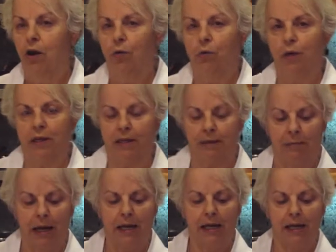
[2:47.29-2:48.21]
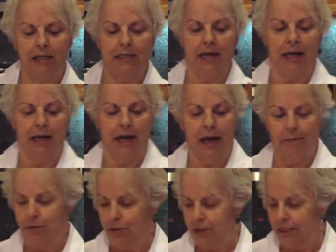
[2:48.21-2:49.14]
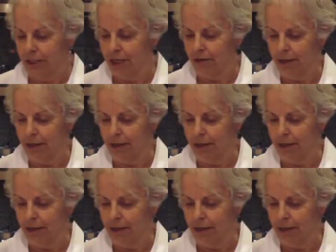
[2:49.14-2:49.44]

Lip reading: with the mayonnaise and apples in there.